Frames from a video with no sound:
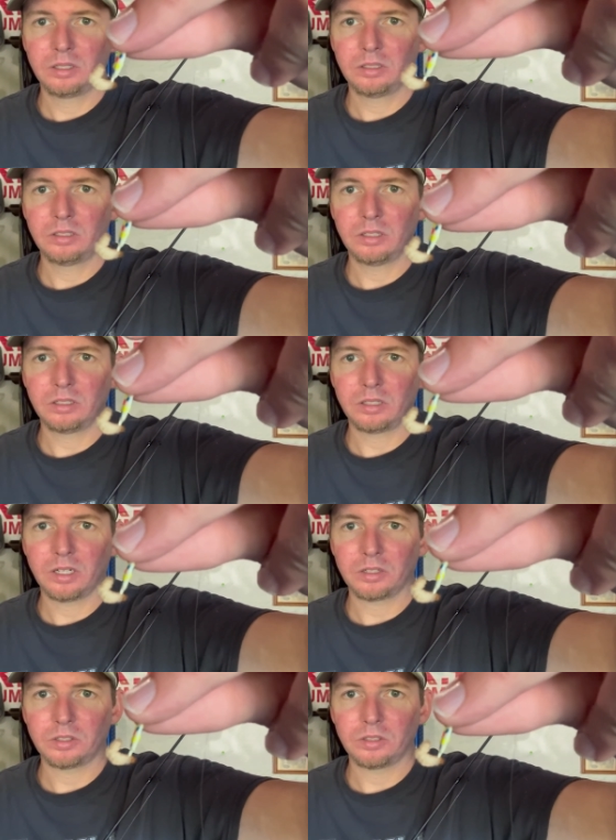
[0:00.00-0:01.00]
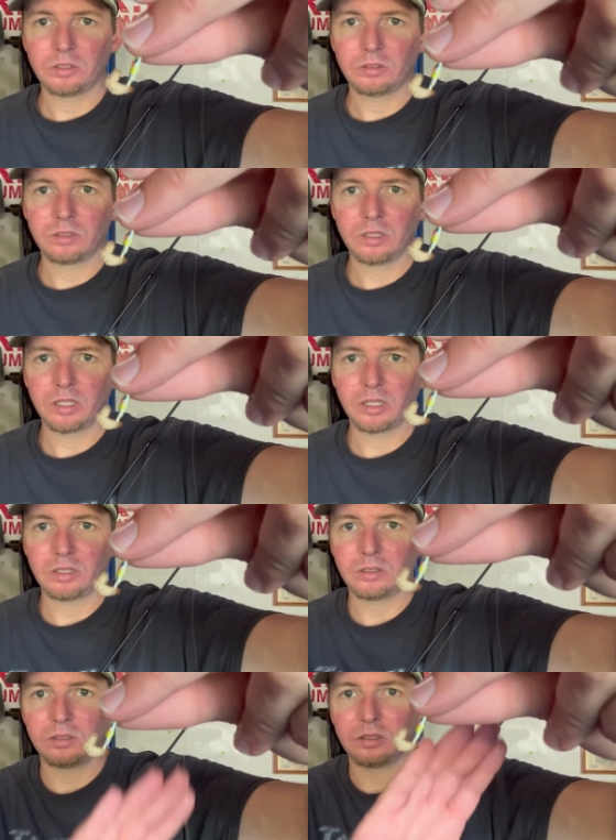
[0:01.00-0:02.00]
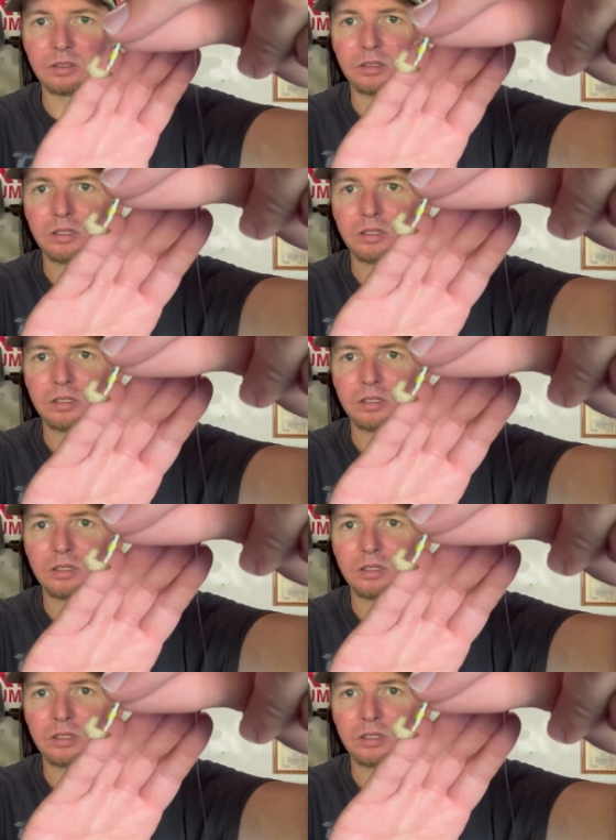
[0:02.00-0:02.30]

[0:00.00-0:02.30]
does not show at all